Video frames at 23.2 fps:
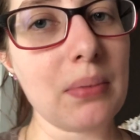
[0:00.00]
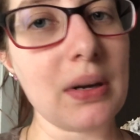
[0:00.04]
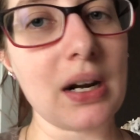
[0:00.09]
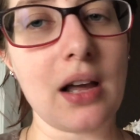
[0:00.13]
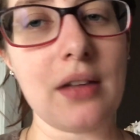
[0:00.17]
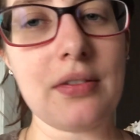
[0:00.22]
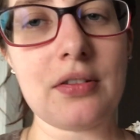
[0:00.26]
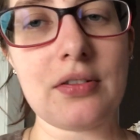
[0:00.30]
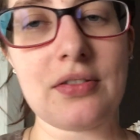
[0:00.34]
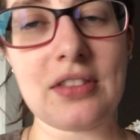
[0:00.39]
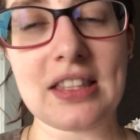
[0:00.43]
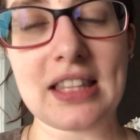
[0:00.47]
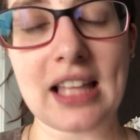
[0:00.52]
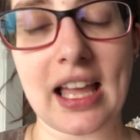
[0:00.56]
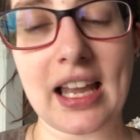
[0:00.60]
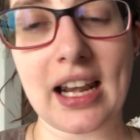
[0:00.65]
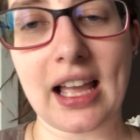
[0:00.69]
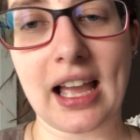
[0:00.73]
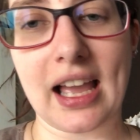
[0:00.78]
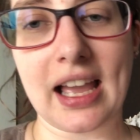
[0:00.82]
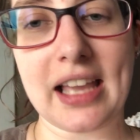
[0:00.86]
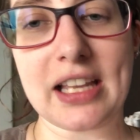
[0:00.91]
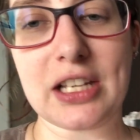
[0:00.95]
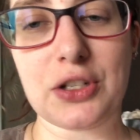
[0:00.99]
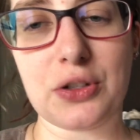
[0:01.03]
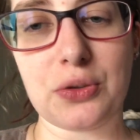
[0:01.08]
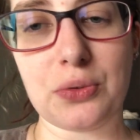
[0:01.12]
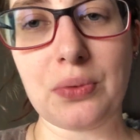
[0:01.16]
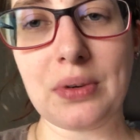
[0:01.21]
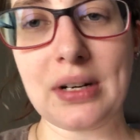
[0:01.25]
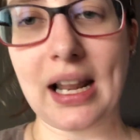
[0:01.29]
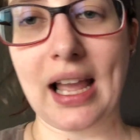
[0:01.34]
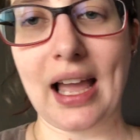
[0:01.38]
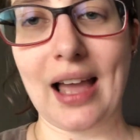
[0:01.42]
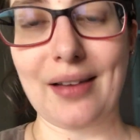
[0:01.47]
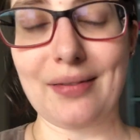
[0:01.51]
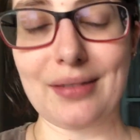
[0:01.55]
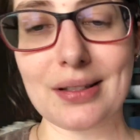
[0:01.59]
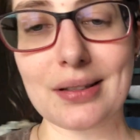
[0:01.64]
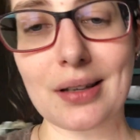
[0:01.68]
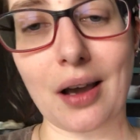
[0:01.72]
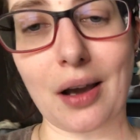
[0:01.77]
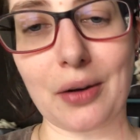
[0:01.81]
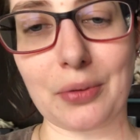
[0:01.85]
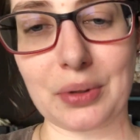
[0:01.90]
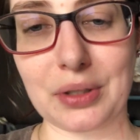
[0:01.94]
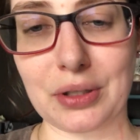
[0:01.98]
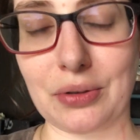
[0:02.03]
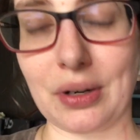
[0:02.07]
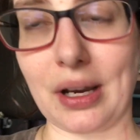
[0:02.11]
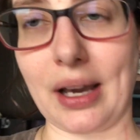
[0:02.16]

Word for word: But other than that, I do want to have a talk with you